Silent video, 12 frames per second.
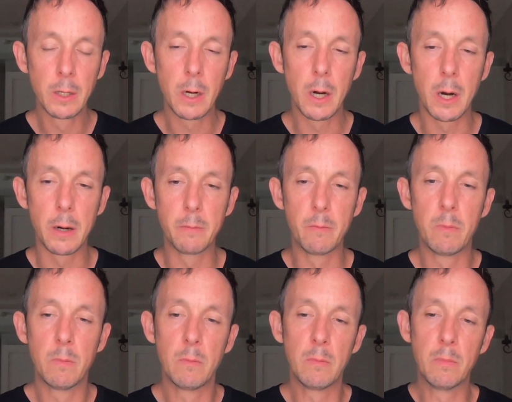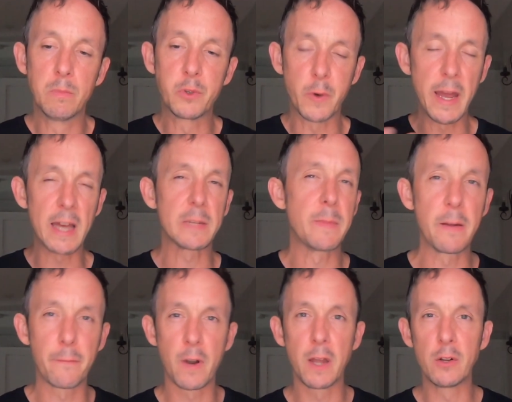So I asked my
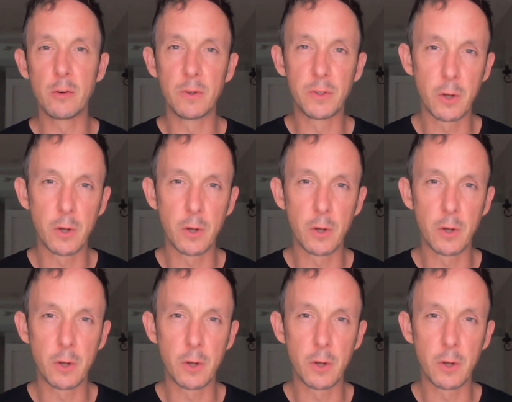friend who was